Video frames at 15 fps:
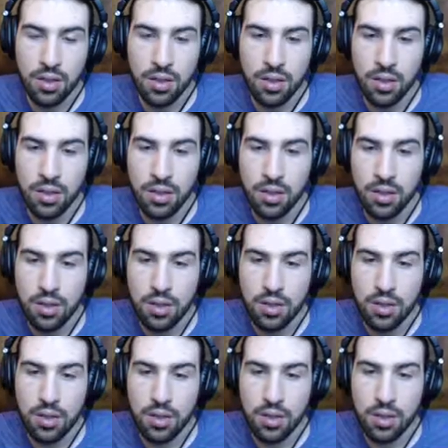
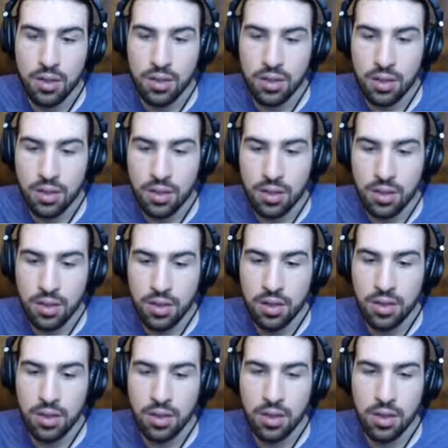
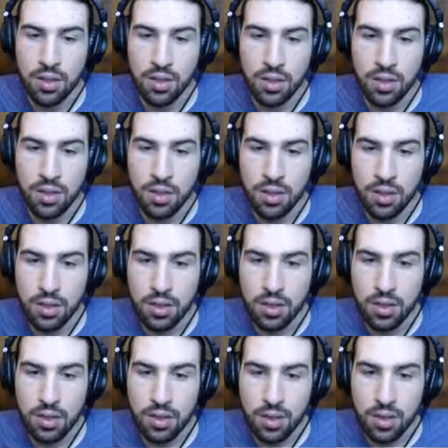
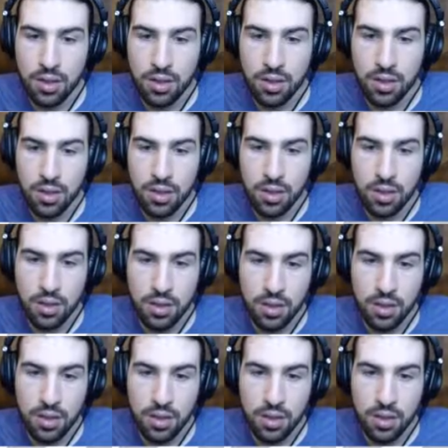No one is speaking in this clip.